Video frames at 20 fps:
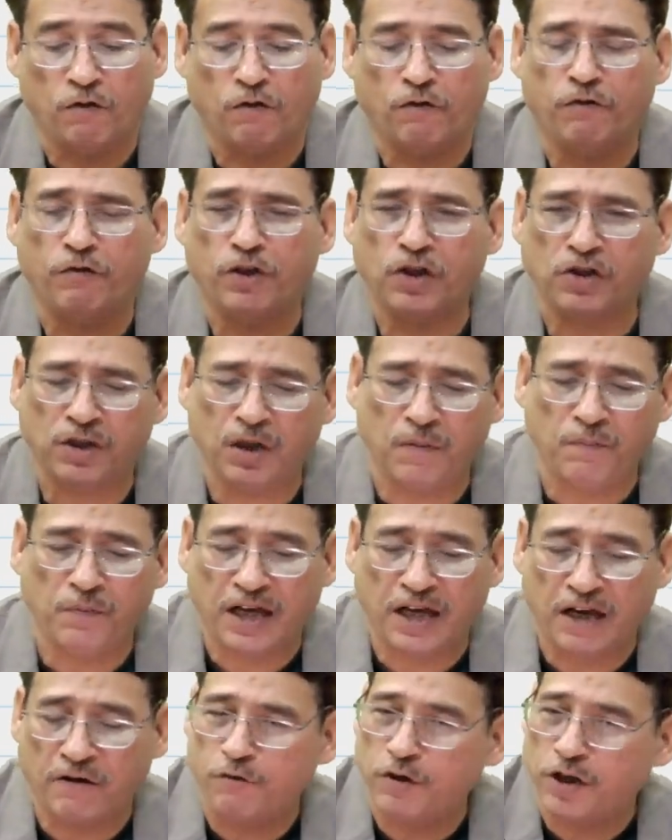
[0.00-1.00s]
which
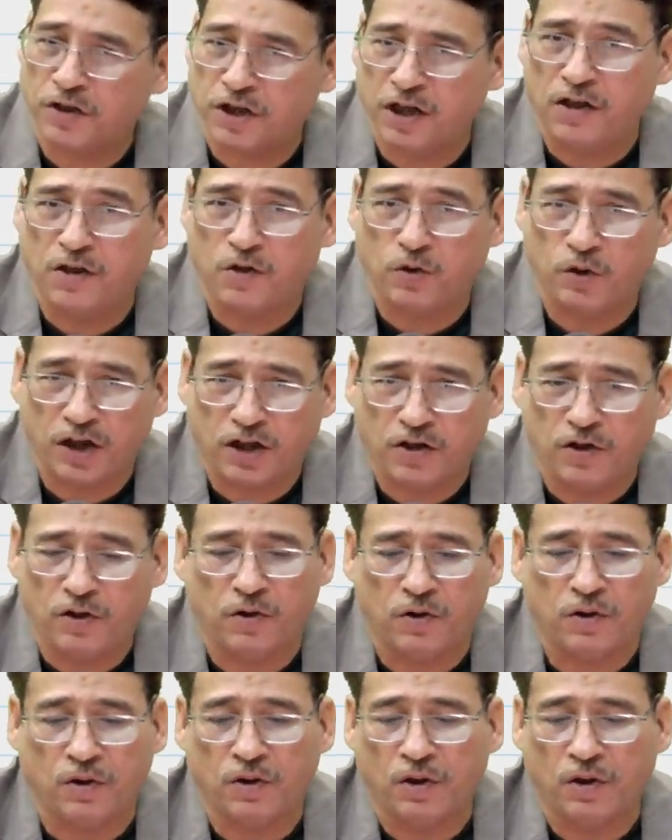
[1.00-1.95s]
sometimes we tend to ignore.